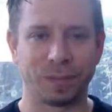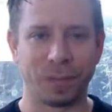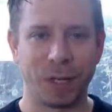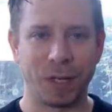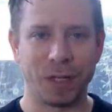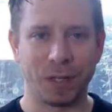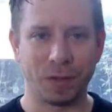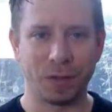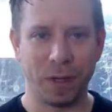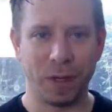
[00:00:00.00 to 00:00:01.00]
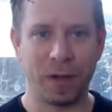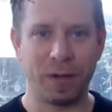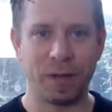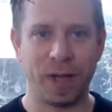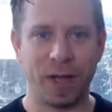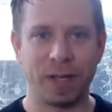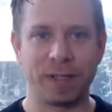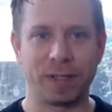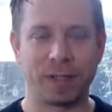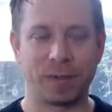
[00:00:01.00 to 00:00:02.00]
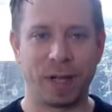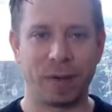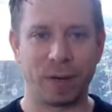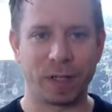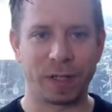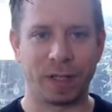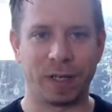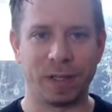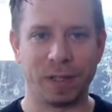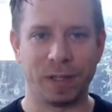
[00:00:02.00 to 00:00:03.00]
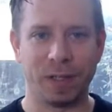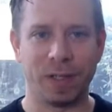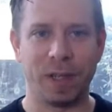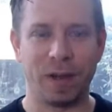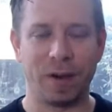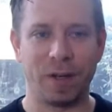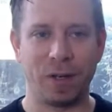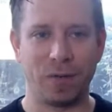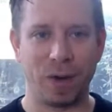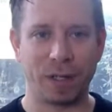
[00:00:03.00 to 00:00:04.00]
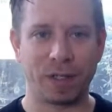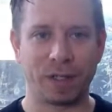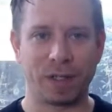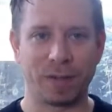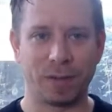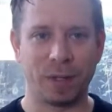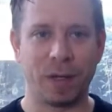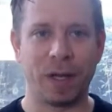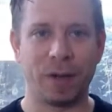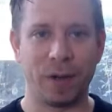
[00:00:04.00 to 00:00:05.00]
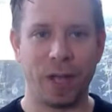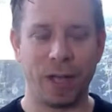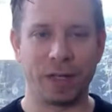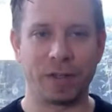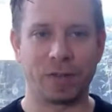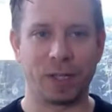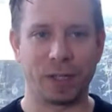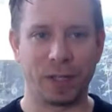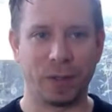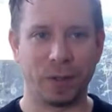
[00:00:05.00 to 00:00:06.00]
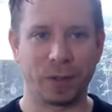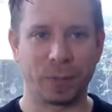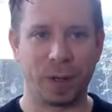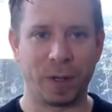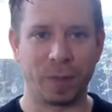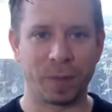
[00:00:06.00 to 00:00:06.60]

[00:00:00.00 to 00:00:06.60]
And just feel how your head is now resting. As you sit there and you rest, feel how your head is resting on your spine.